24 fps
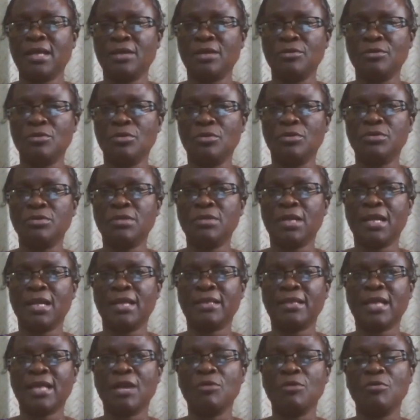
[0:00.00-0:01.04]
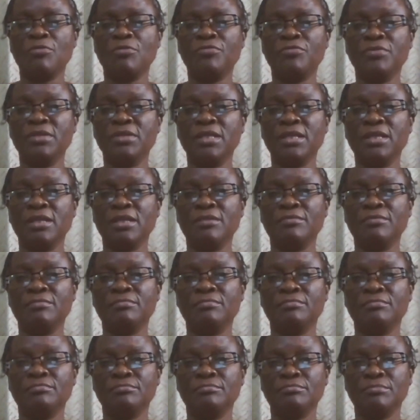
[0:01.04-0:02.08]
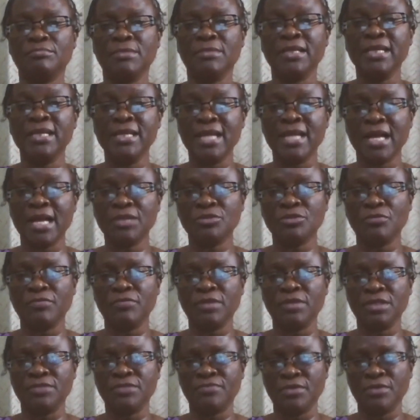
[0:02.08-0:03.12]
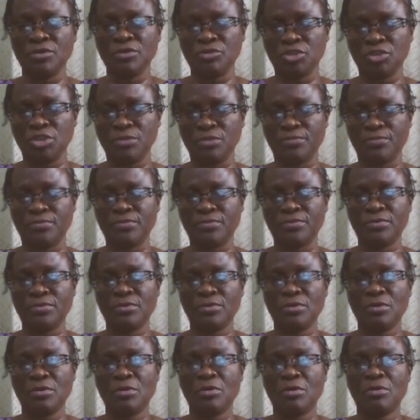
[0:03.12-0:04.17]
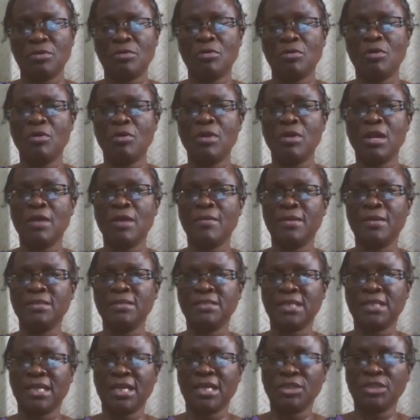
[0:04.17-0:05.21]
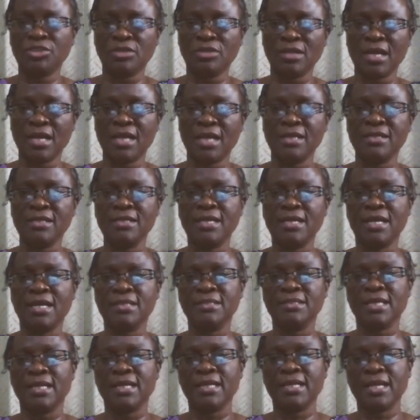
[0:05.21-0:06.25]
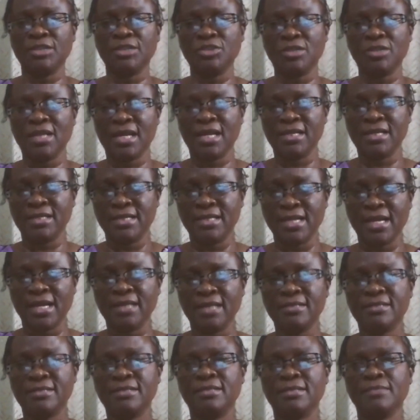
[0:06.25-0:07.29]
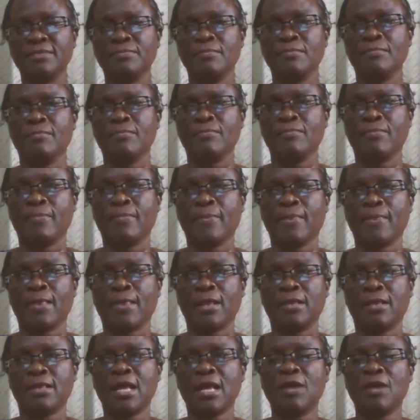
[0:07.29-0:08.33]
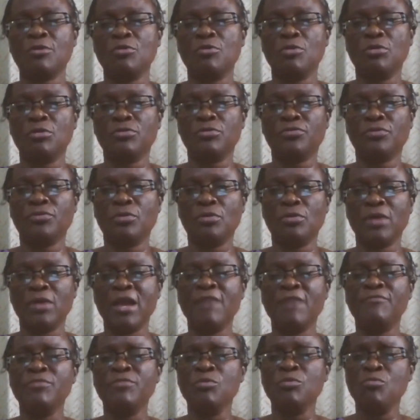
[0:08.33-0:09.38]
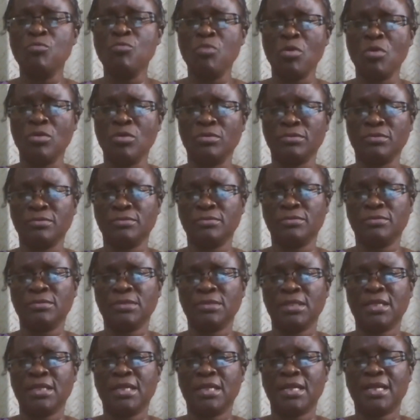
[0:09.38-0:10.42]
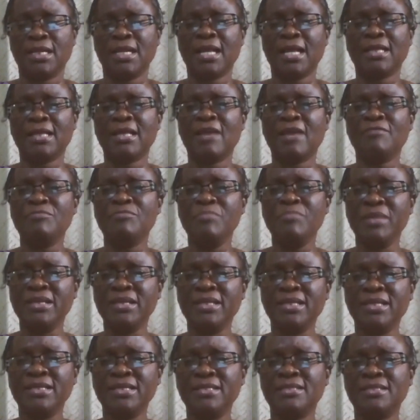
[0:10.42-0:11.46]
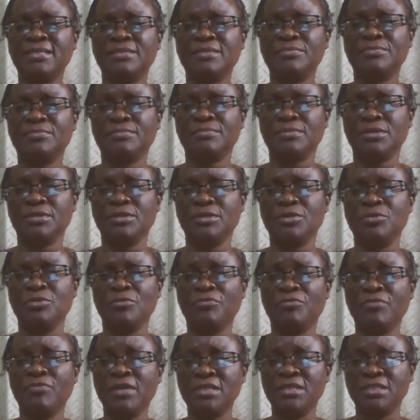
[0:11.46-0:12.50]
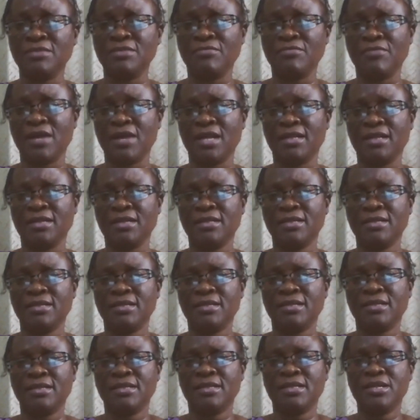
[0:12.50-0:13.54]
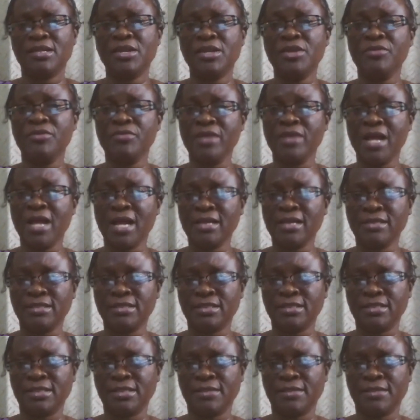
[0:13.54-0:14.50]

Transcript: God, and I thank God for the leaders of this fellowship, all our international leaders and national leaders, thank God for everyone that have made this, you know, festival a reality.